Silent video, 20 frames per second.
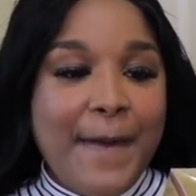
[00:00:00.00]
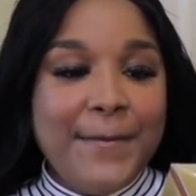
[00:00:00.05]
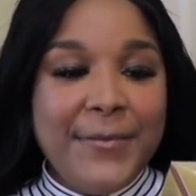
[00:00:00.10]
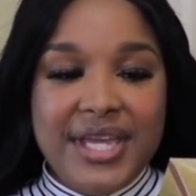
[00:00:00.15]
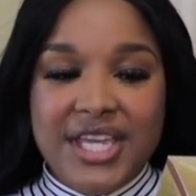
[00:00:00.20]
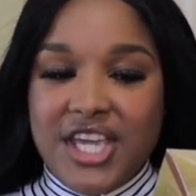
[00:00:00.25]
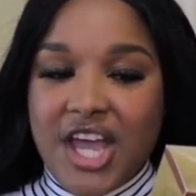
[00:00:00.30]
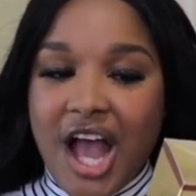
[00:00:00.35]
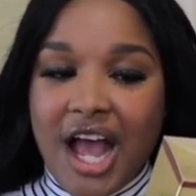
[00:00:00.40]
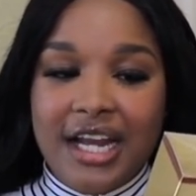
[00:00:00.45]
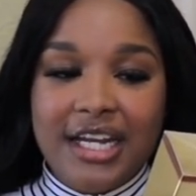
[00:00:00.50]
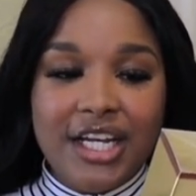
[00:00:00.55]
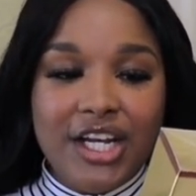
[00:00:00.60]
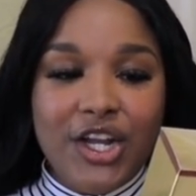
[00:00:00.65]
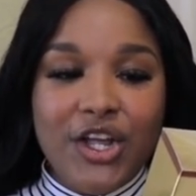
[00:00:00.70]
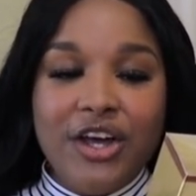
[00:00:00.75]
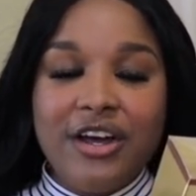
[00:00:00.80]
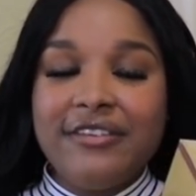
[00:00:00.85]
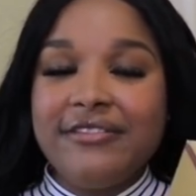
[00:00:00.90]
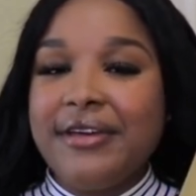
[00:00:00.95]
Beyond
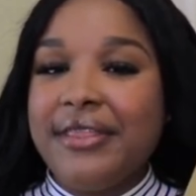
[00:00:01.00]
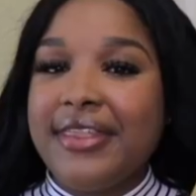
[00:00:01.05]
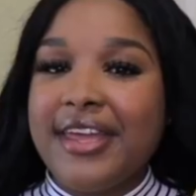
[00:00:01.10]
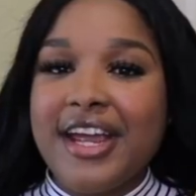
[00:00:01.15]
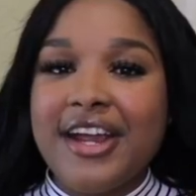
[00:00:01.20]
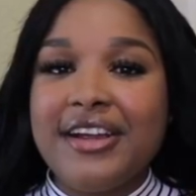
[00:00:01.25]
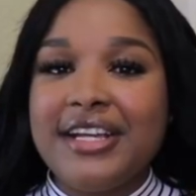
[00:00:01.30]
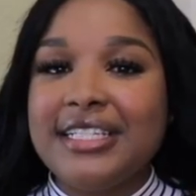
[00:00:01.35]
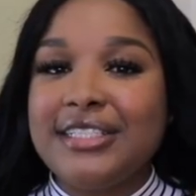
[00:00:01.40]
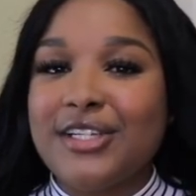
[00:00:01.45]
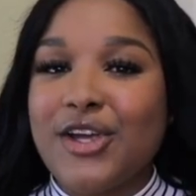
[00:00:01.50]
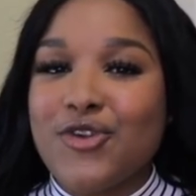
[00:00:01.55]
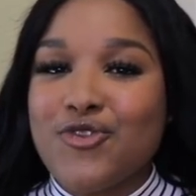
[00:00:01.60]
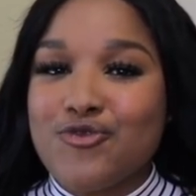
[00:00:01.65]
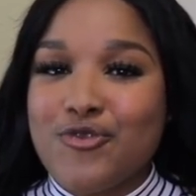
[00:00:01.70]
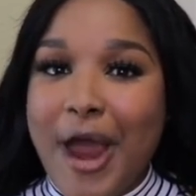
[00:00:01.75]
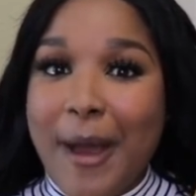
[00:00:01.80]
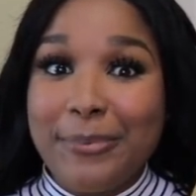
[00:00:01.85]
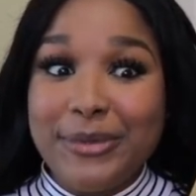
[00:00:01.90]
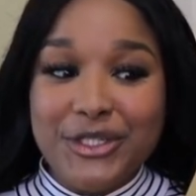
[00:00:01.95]
Love, there is
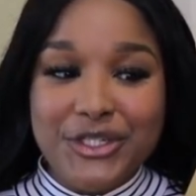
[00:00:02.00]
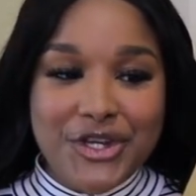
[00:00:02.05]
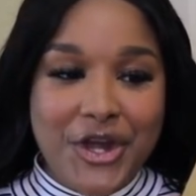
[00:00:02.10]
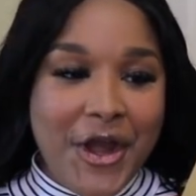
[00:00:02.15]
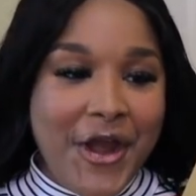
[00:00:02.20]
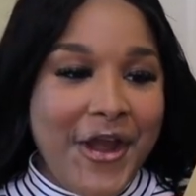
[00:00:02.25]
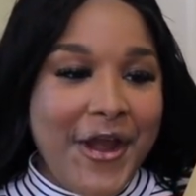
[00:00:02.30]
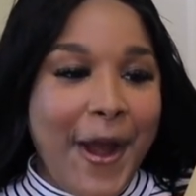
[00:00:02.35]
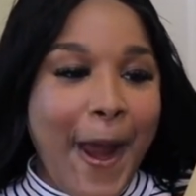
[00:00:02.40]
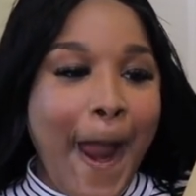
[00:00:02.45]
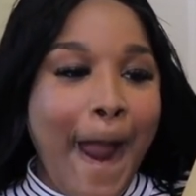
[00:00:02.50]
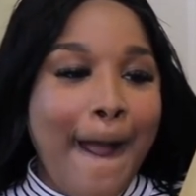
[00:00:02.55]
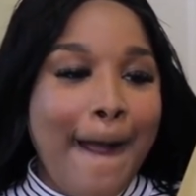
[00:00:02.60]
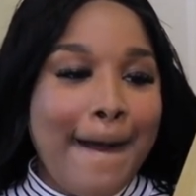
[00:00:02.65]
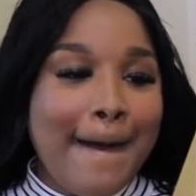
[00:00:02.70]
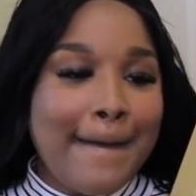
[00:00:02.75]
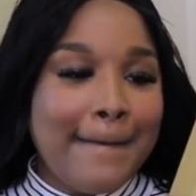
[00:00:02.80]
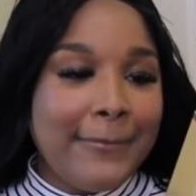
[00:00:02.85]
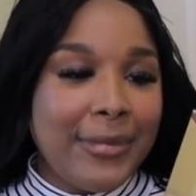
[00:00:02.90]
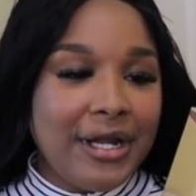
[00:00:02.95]
Rapture,
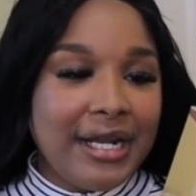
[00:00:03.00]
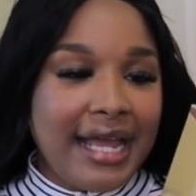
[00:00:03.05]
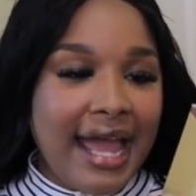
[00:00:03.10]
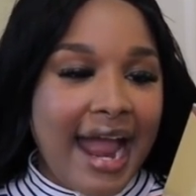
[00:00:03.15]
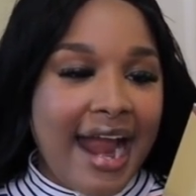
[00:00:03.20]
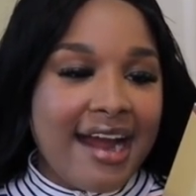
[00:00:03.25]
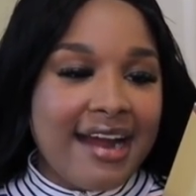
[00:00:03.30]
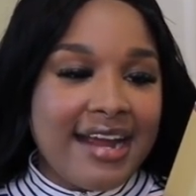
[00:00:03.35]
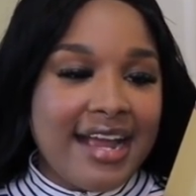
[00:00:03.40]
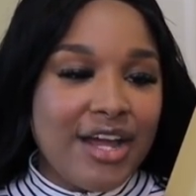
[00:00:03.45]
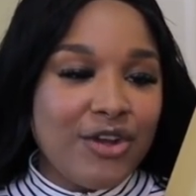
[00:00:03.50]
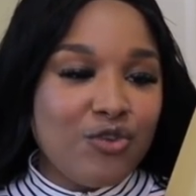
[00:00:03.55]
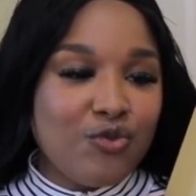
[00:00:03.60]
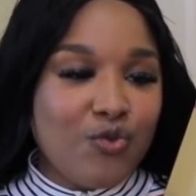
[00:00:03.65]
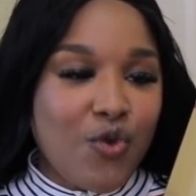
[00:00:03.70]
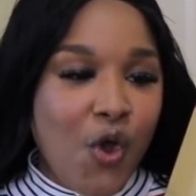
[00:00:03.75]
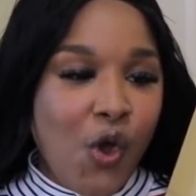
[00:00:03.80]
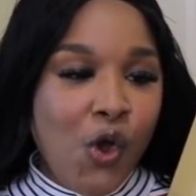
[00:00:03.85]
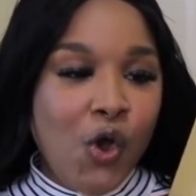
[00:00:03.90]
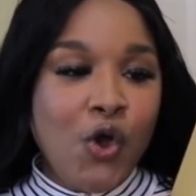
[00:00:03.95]
Bulgarian
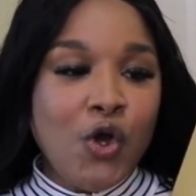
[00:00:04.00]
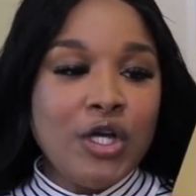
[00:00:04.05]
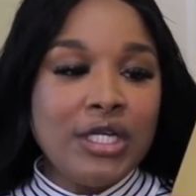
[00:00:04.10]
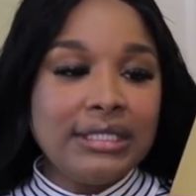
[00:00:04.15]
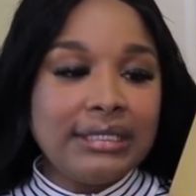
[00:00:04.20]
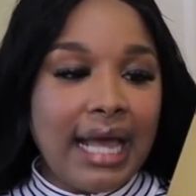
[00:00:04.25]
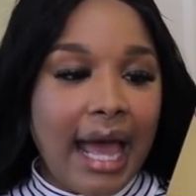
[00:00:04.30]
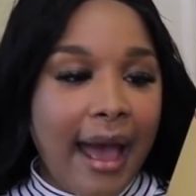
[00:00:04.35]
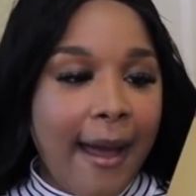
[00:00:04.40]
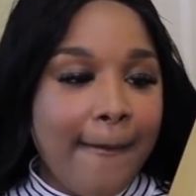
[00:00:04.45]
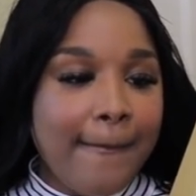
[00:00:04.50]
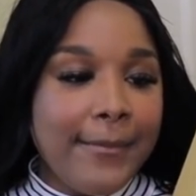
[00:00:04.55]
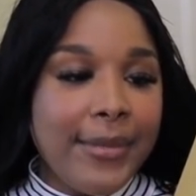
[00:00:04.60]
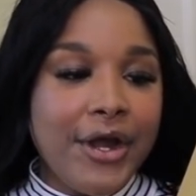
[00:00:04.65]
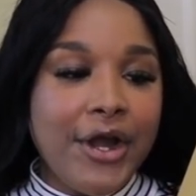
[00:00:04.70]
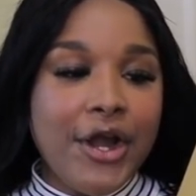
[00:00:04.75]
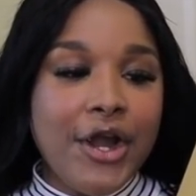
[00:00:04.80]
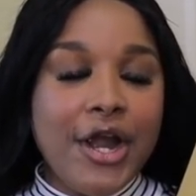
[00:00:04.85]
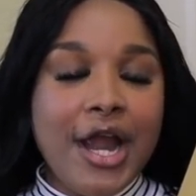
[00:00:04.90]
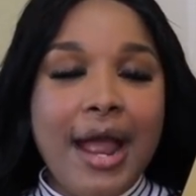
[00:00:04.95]
Rose,
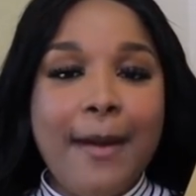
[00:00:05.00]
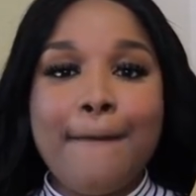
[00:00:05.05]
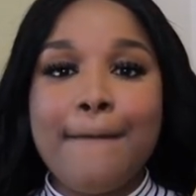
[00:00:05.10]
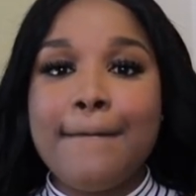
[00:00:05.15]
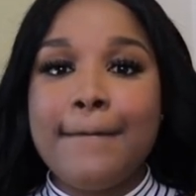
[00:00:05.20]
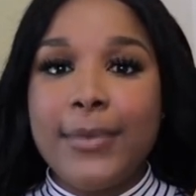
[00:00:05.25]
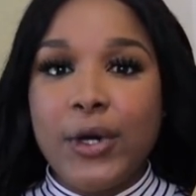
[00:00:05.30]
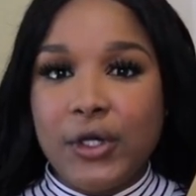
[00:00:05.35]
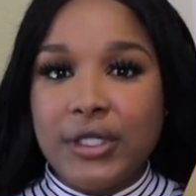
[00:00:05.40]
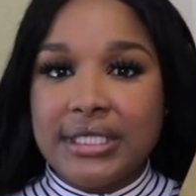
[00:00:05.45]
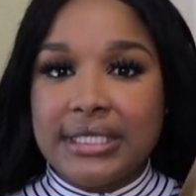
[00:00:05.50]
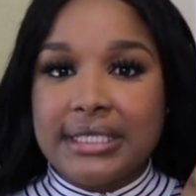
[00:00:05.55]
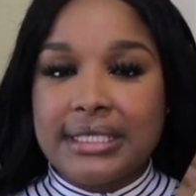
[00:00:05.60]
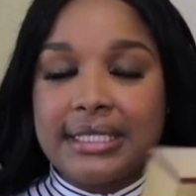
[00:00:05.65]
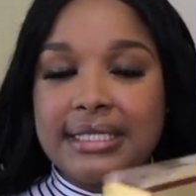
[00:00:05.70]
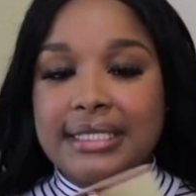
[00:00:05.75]
Amber, Musk.